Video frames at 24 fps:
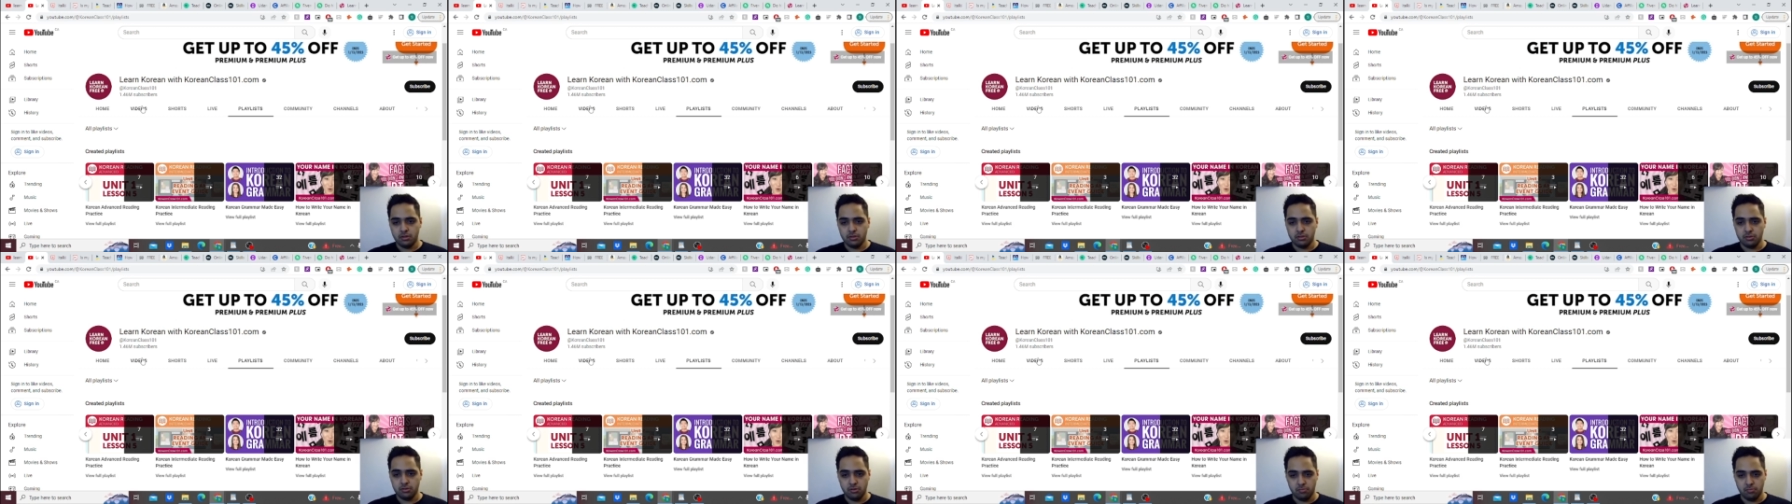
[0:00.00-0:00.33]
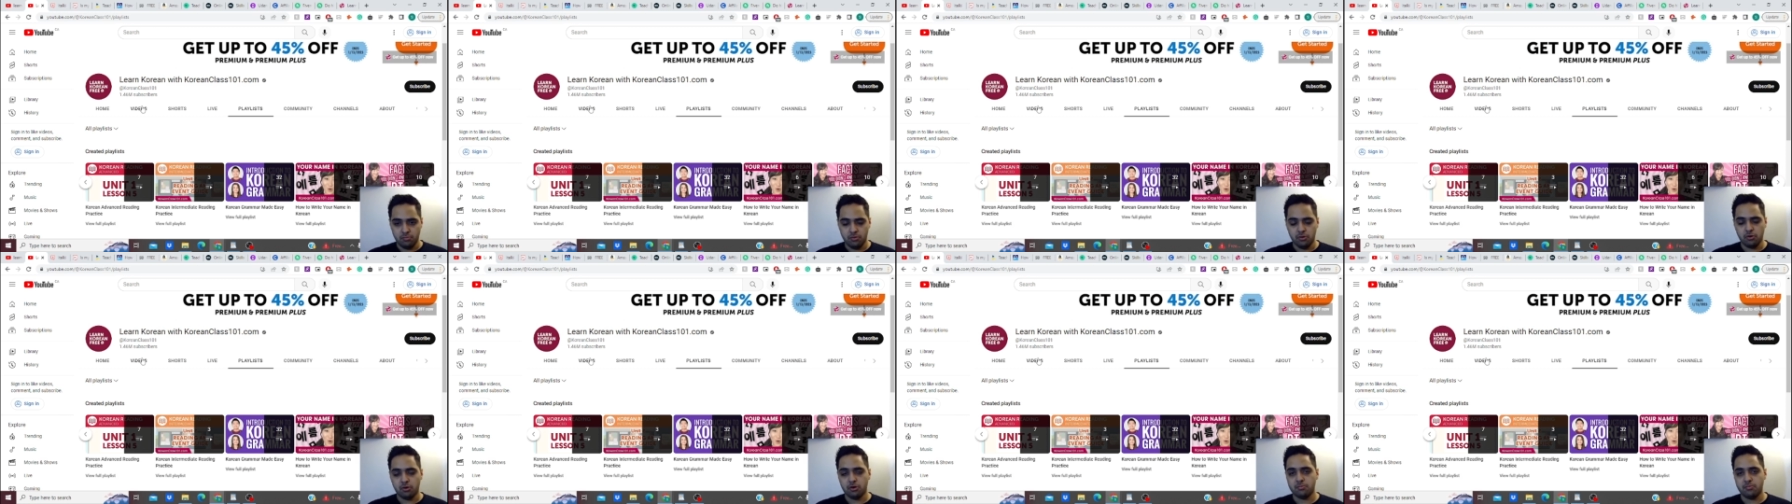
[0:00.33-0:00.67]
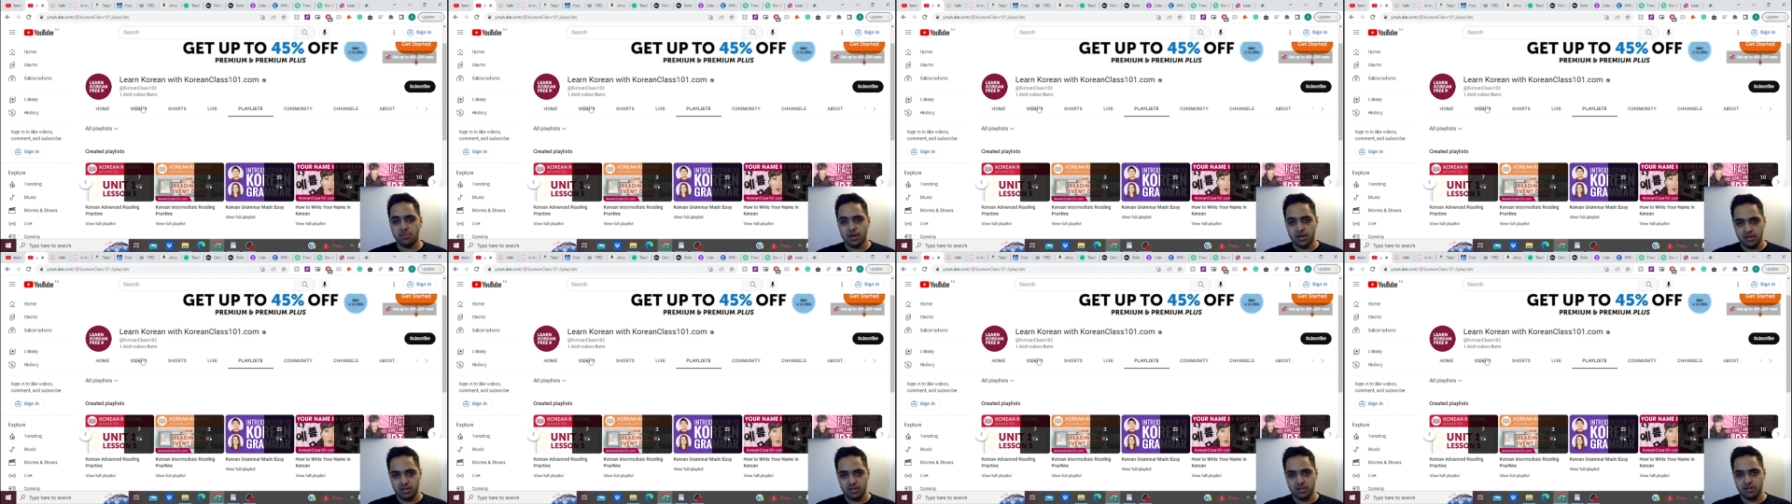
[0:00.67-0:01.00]
the more
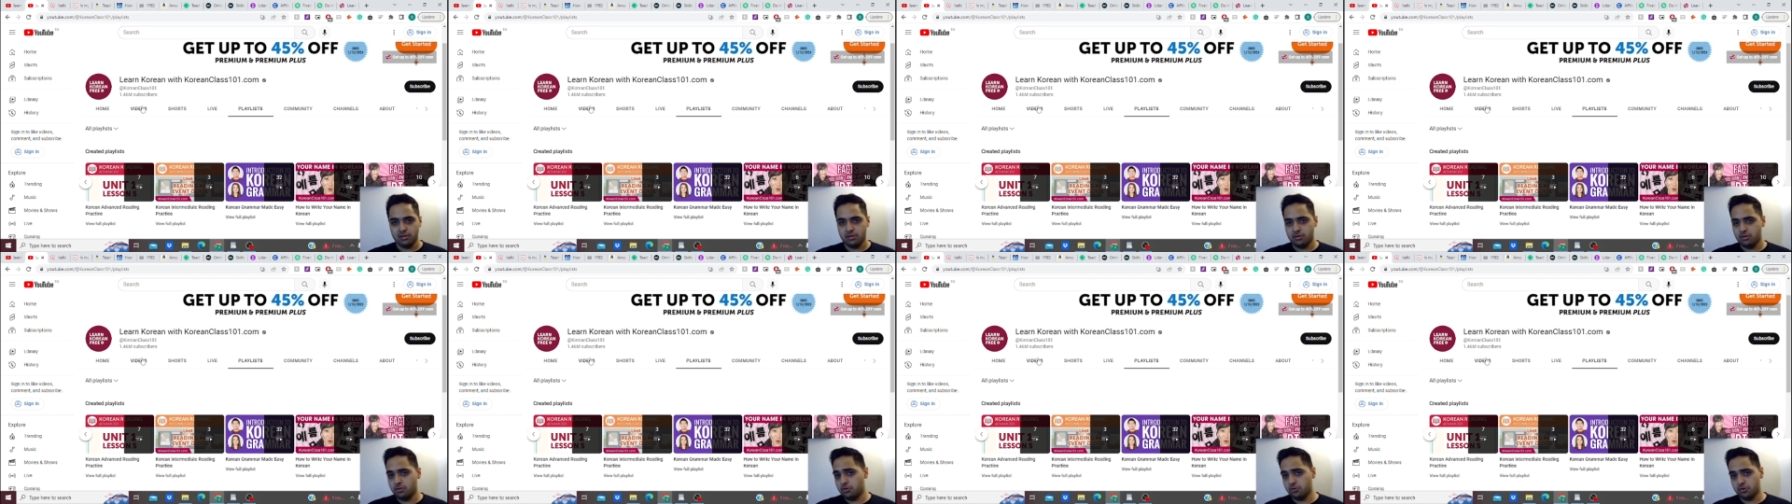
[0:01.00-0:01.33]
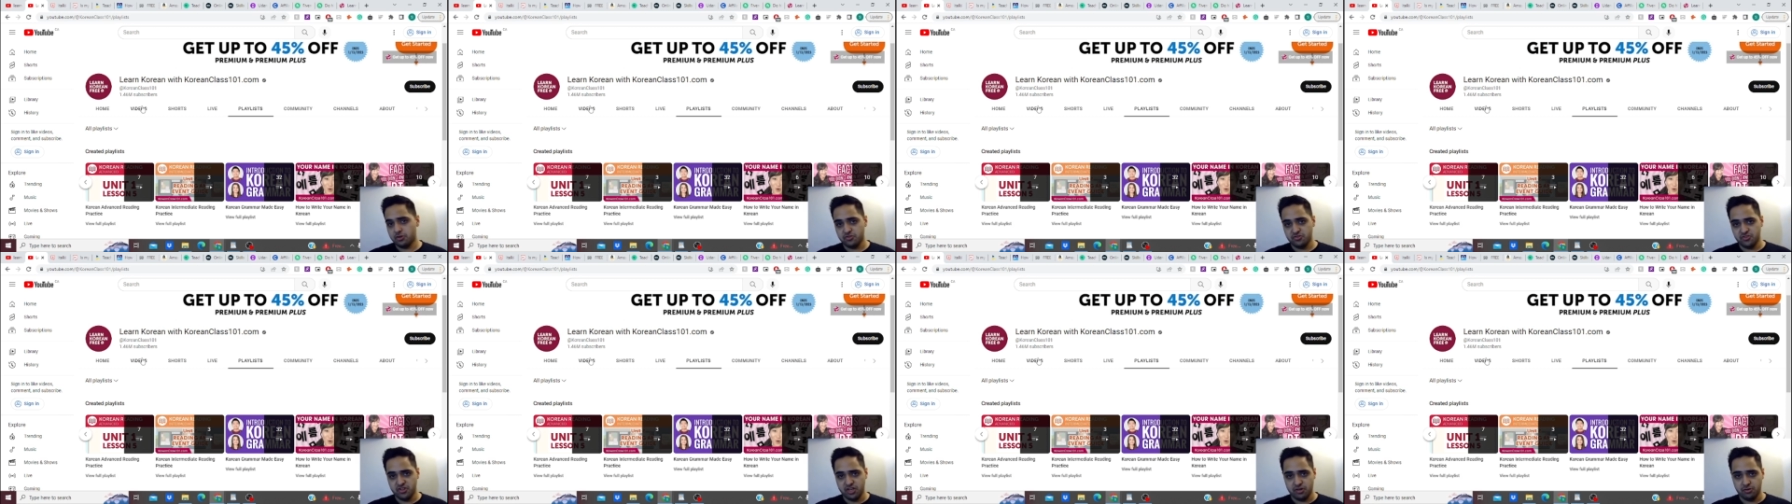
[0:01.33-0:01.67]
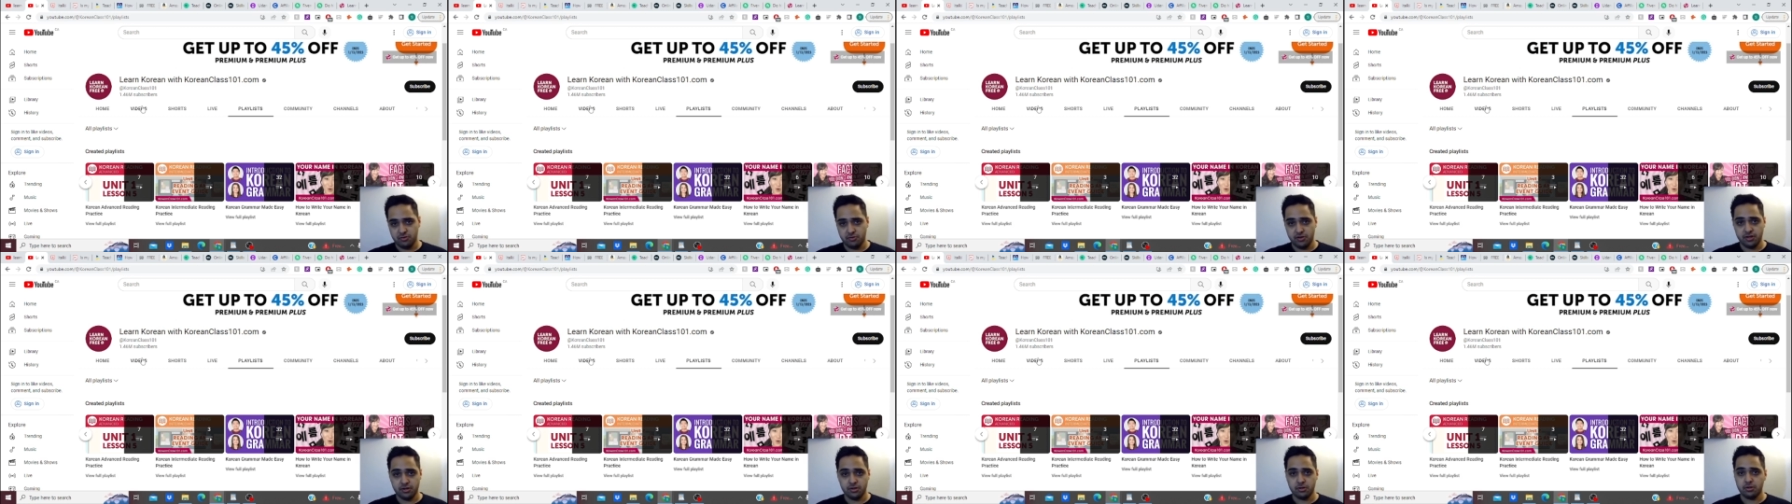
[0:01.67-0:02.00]
money you can
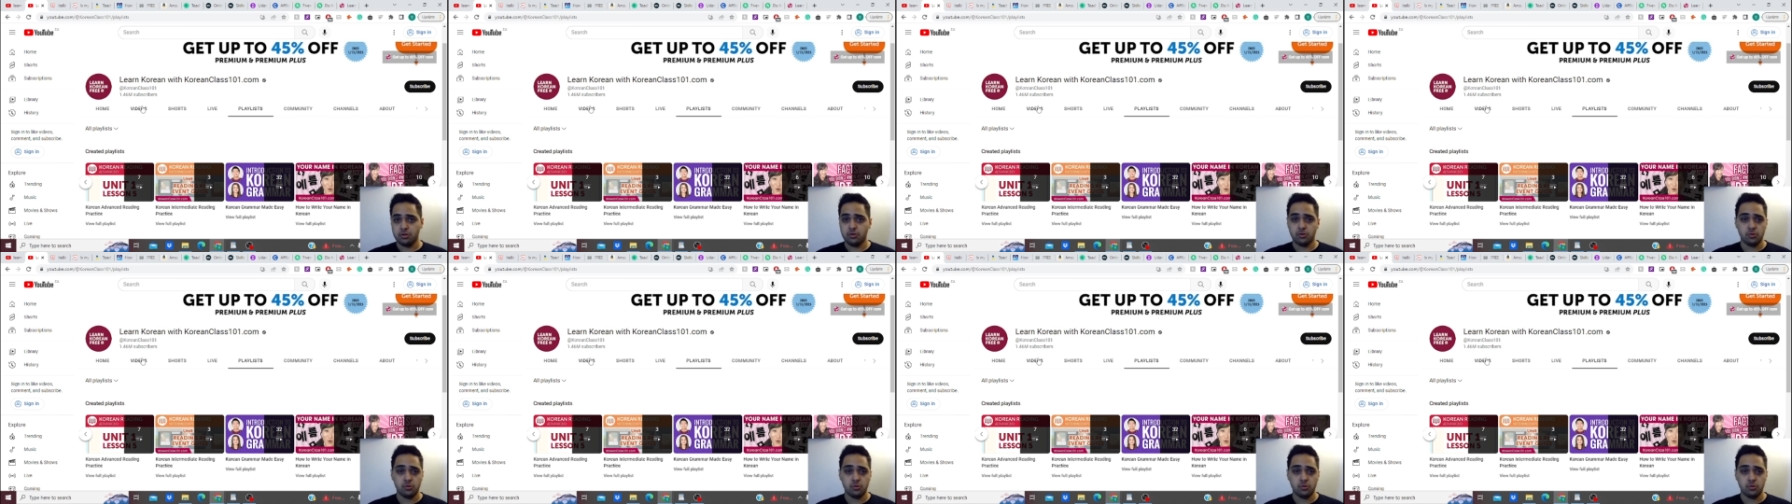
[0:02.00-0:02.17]
generate